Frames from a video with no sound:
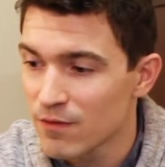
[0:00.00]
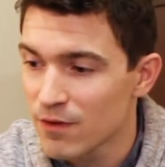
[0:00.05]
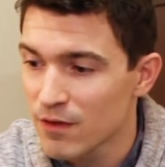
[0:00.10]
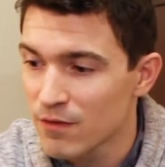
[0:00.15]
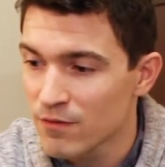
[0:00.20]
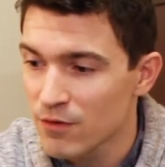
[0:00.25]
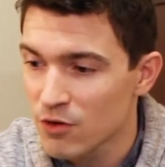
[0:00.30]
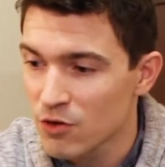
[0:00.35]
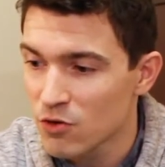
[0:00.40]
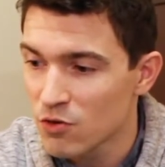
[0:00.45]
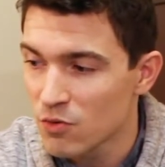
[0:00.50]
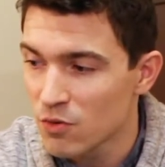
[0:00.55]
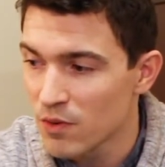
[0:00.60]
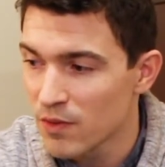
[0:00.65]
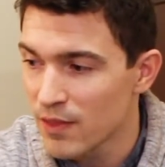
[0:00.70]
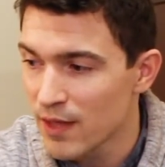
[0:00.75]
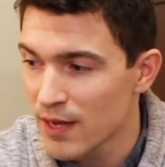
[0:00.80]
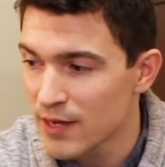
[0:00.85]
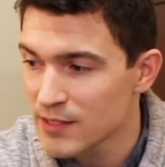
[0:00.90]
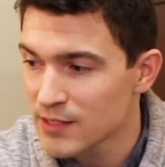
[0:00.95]
if you're cool
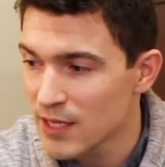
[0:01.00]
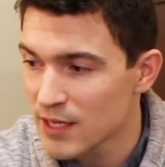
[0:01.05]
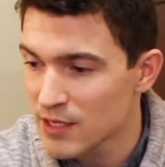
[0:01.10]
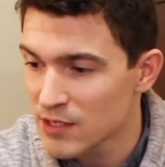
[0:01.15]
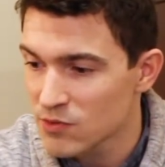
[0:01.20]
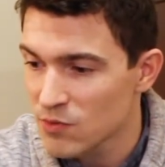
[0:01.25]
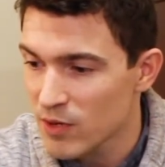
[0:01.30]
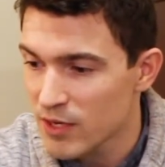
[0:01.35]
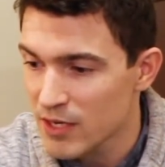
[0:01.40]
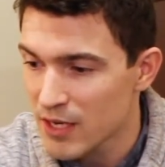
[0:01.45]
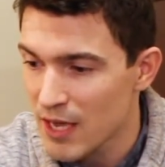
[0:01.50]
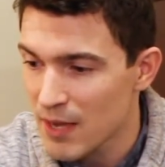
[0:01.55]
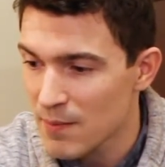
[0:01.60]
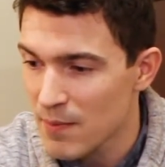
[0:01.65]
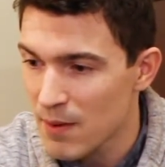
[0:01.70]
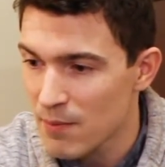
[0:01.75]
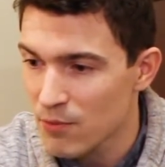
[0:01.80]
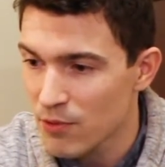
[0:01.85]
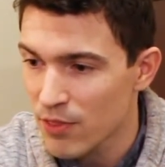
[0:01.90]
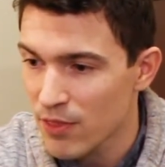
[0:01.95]
with that. Tell us why you
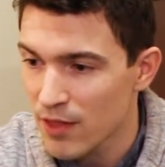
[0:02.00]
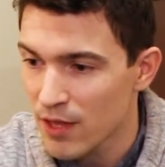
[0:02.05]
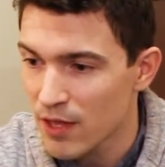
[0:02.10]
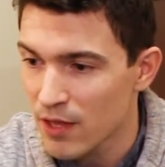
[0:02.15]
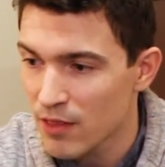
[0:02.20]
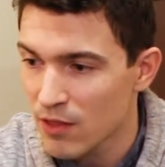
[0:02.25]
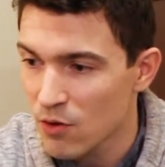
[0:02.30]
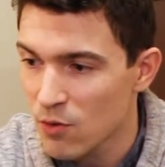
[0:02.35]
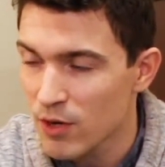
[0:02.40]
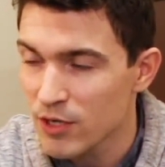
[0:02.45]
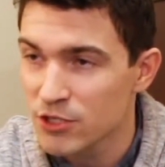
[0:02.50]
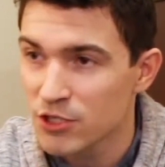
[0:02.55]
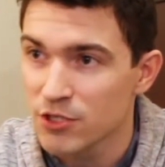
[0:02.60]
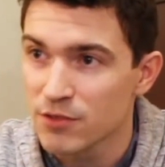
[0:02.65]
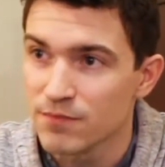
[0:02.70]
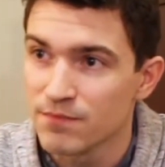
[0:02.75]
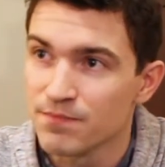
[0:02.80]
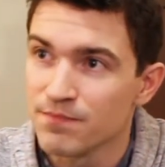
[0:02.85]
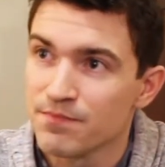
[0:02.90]
came up with the, the question.